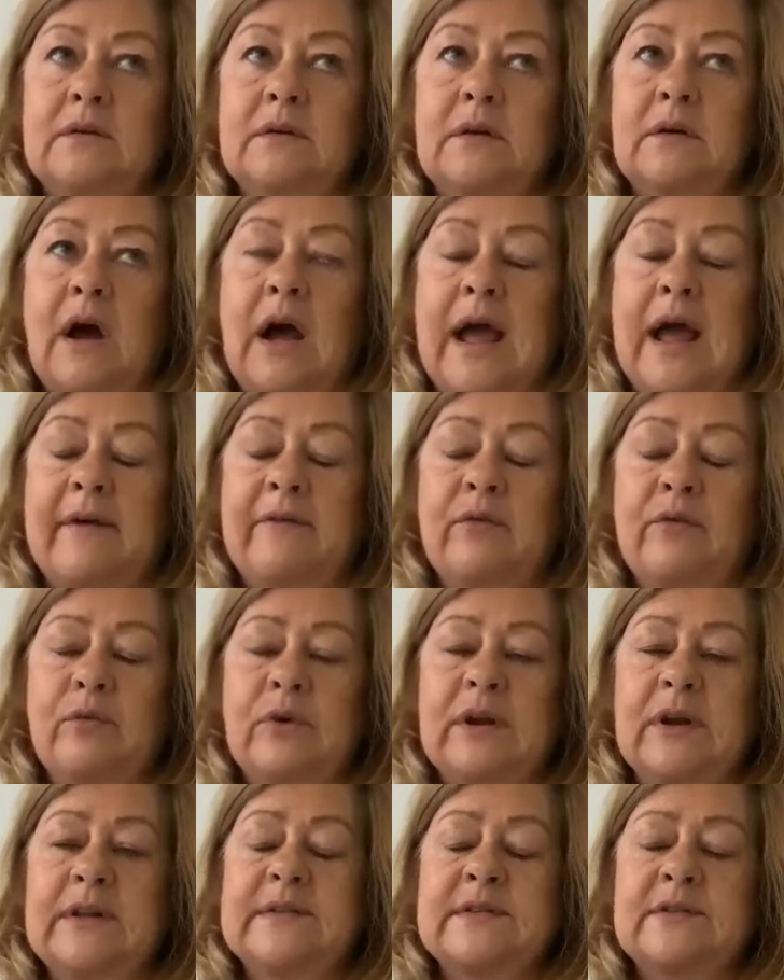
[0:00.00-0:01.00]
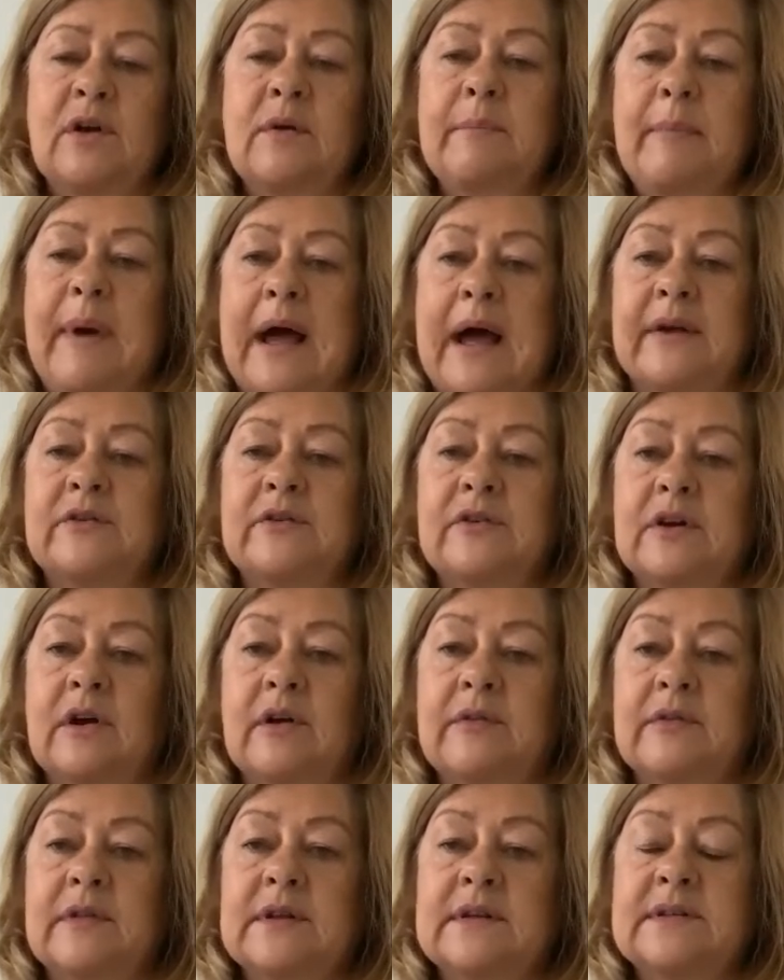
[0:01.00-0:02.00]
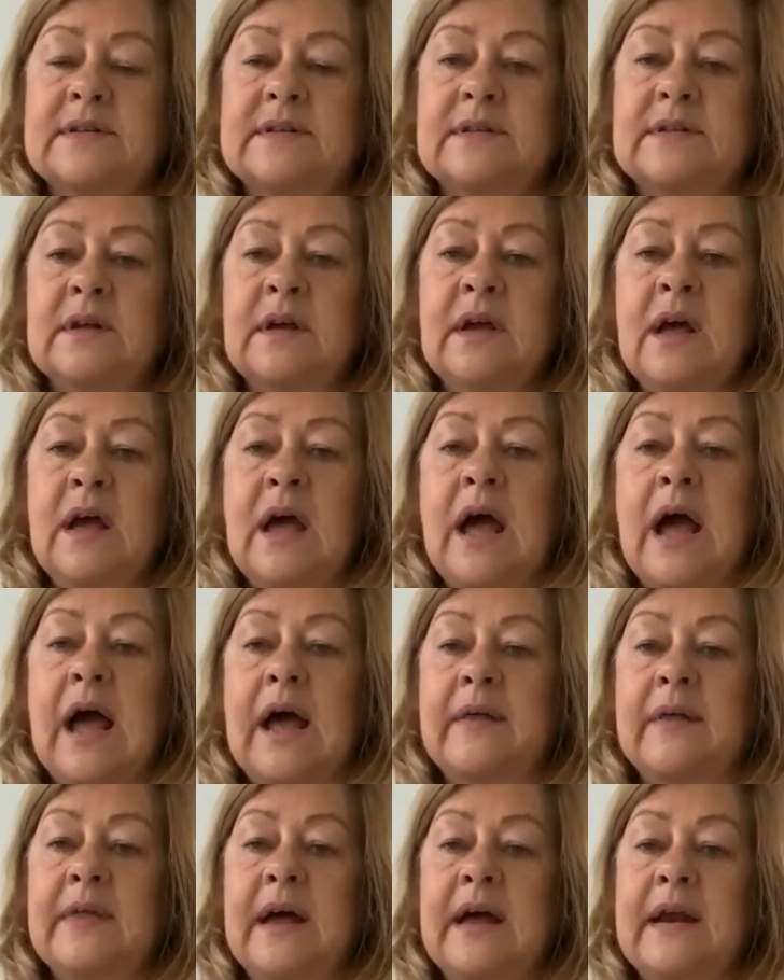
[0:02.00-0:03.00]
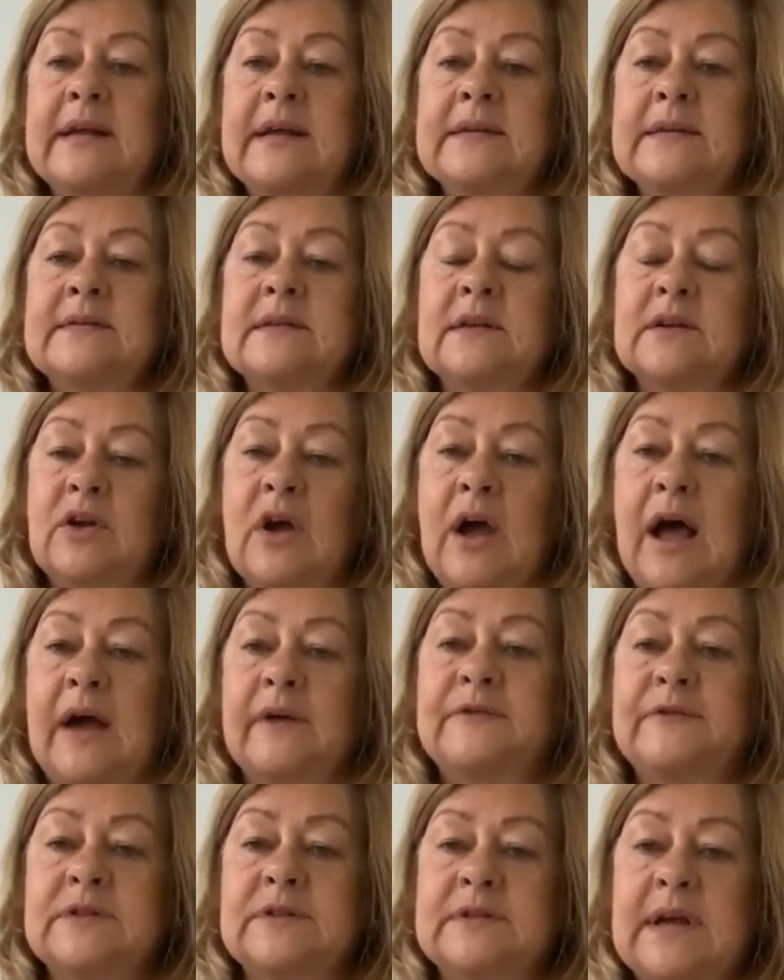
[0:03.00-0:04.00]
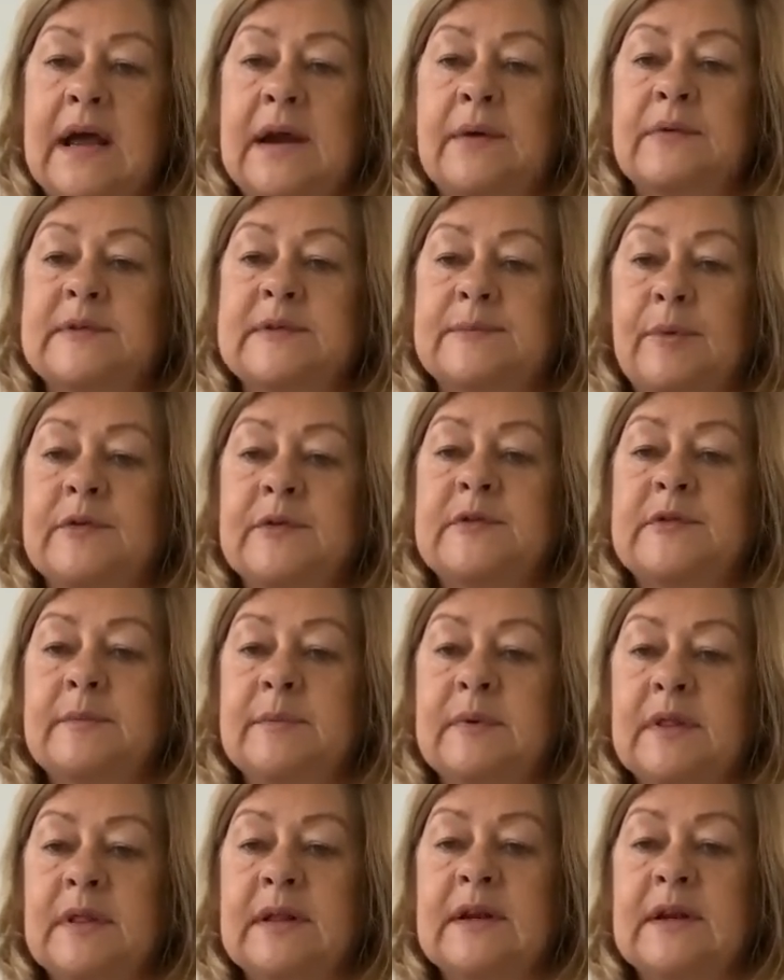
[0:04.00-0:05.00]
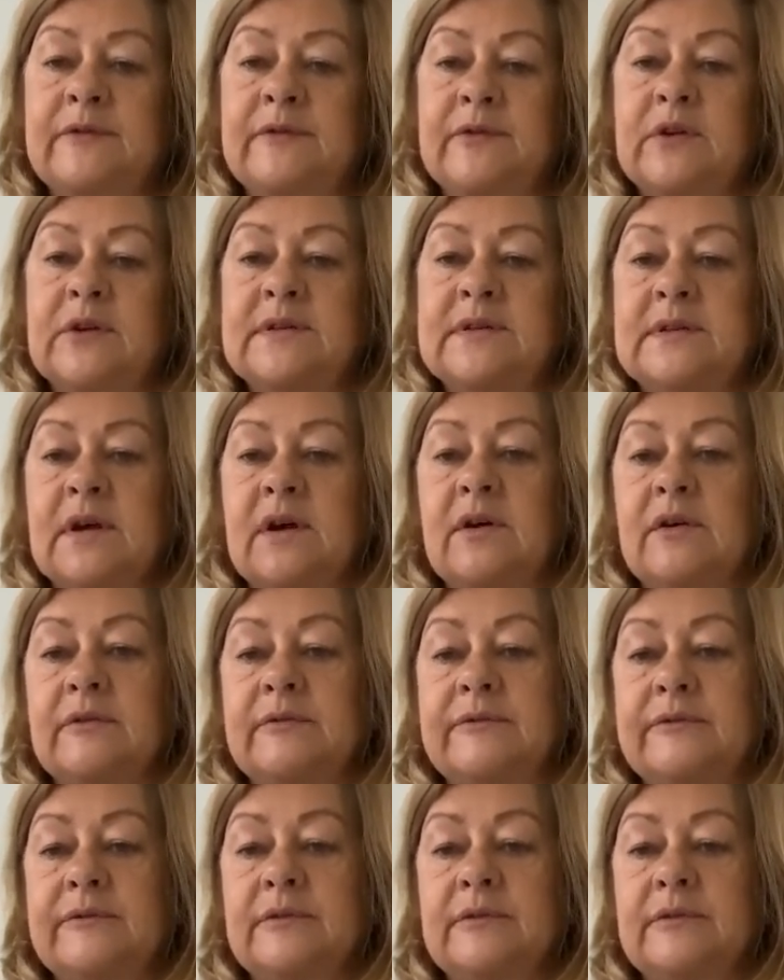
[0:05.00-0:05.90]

have a really strong boundary on this, and that is that you have to take responsibility for yourself.